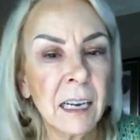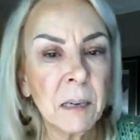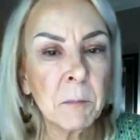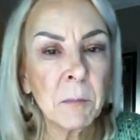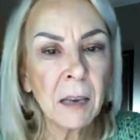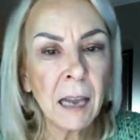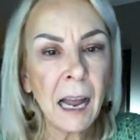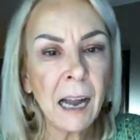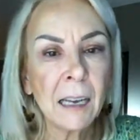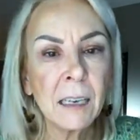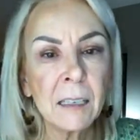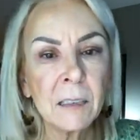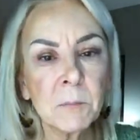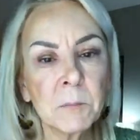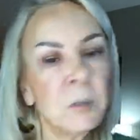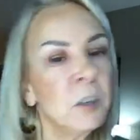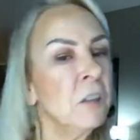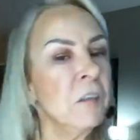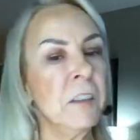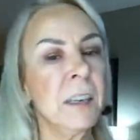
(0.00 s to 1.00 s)
In black,
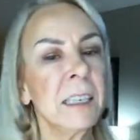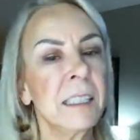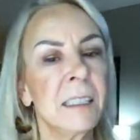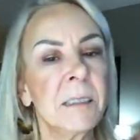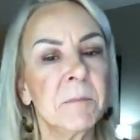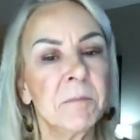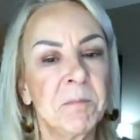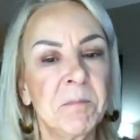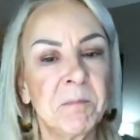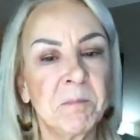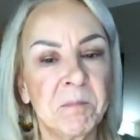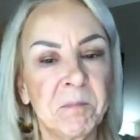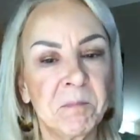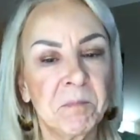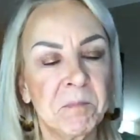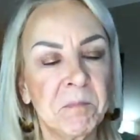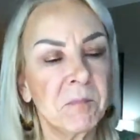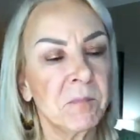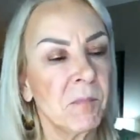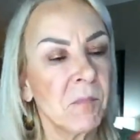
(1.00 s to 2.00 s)
perfect.
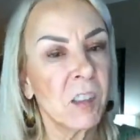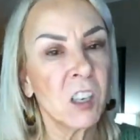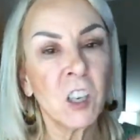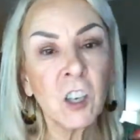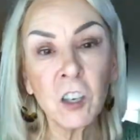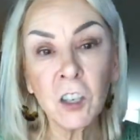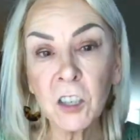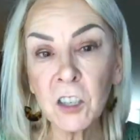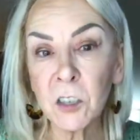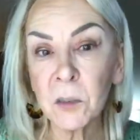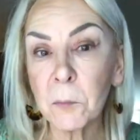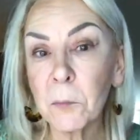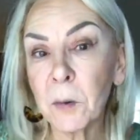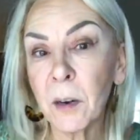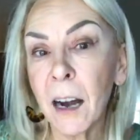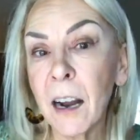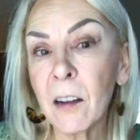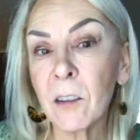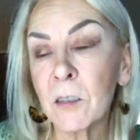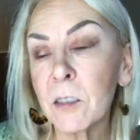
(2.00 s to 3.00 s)
You could do
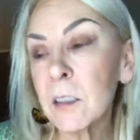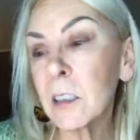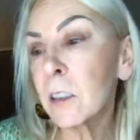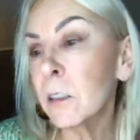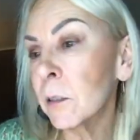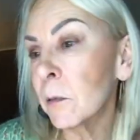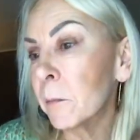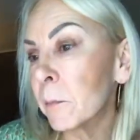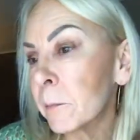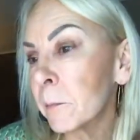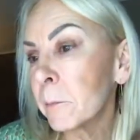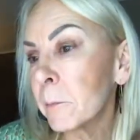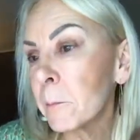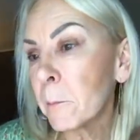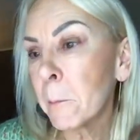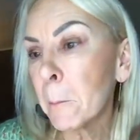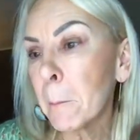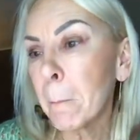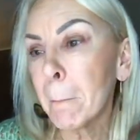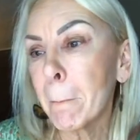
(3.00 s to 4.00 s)
brown too.
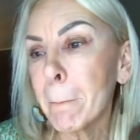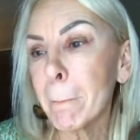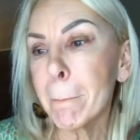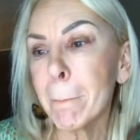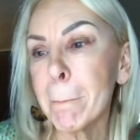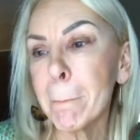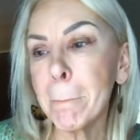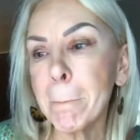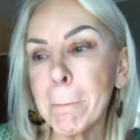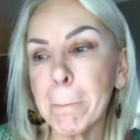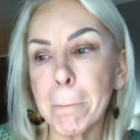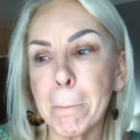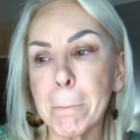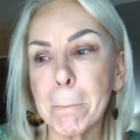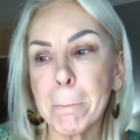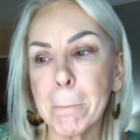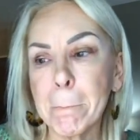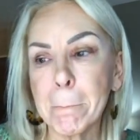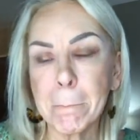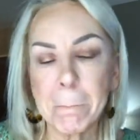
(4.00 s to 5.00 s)
Hmm.
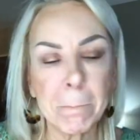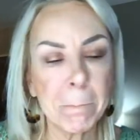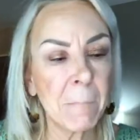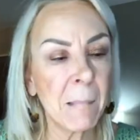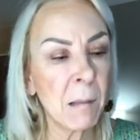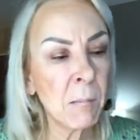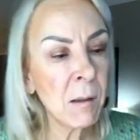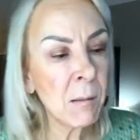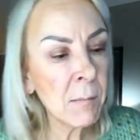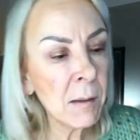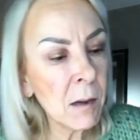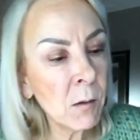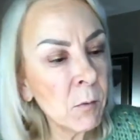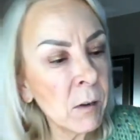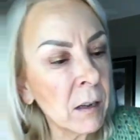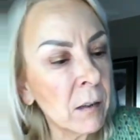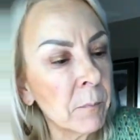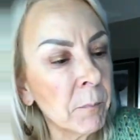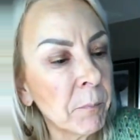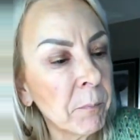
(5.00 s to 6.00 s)
Maybe I
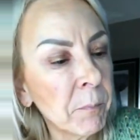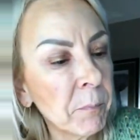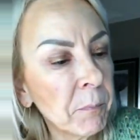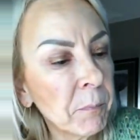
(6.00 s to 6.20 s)
will.